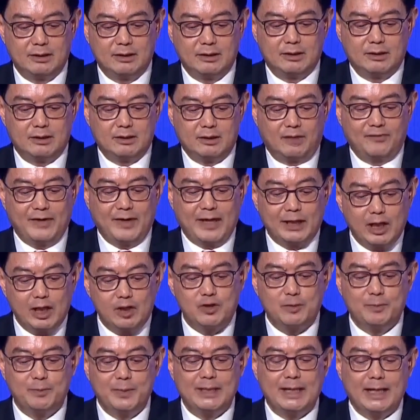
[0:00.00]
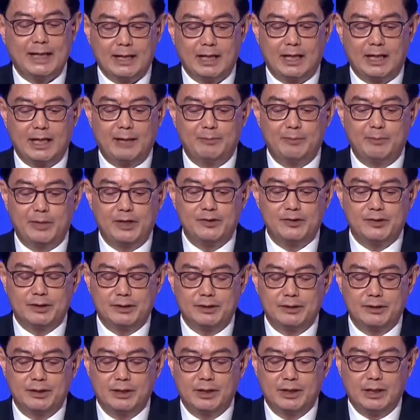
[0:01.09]
of engagement and
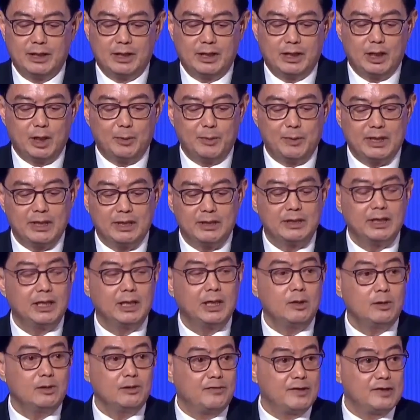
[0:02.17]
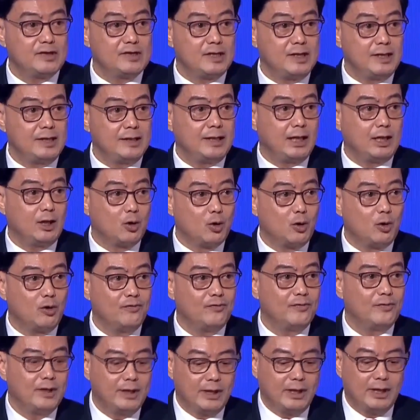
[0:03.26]
collaboration that will continue to facilitate growth
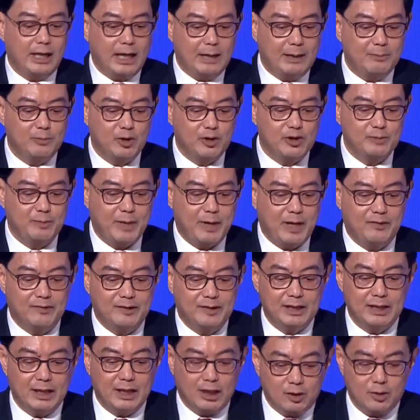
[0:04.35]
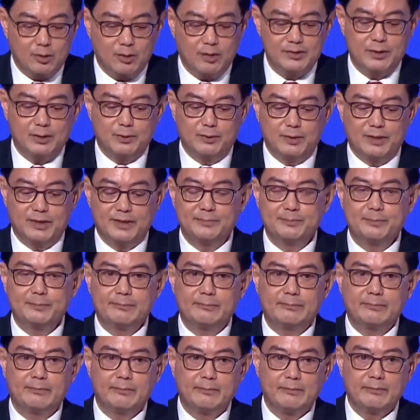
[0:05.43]
and prosperity across the world.
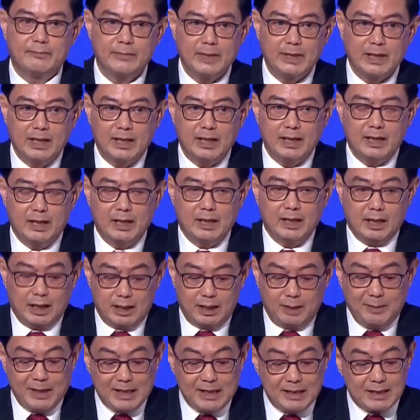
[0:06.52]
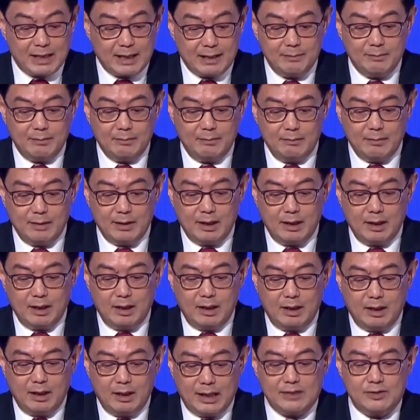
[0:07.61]
In the meantime,
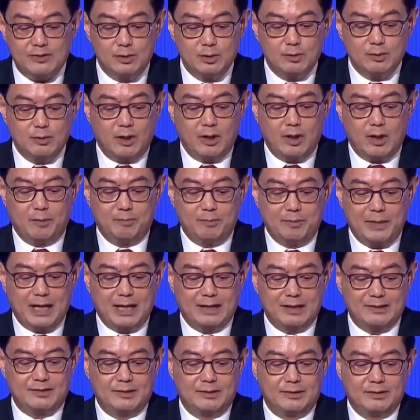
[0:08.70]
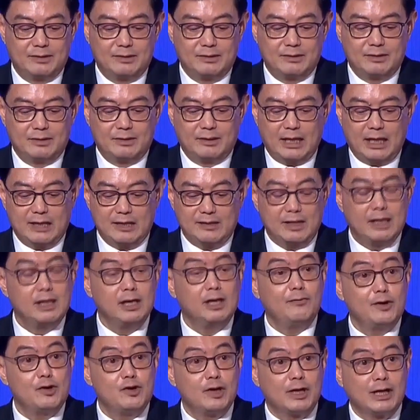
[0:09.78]
let's do all our part as
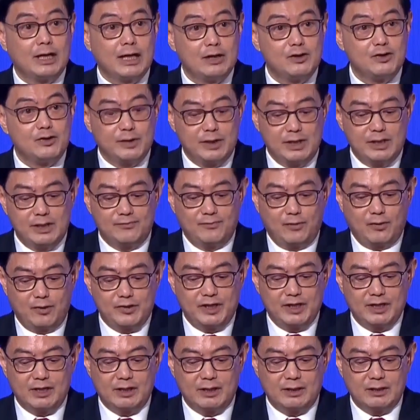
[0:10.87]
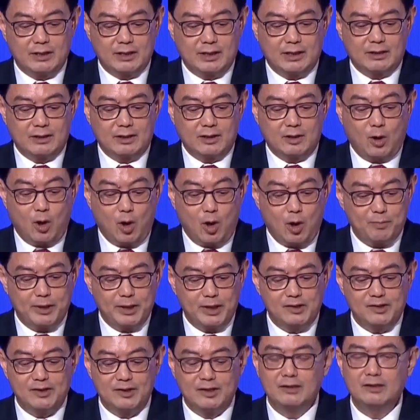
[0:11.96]
individual countries forging
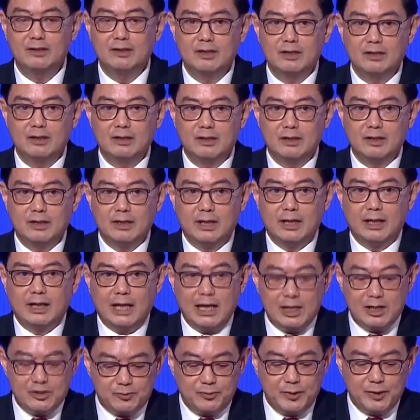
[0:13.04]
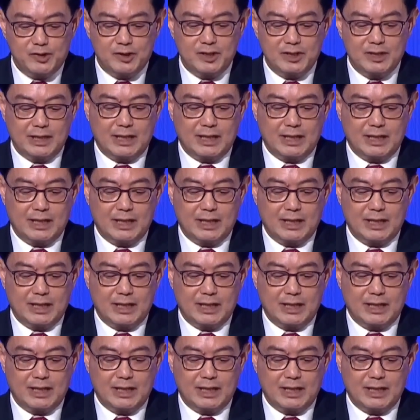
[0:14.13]
cooperation, as regional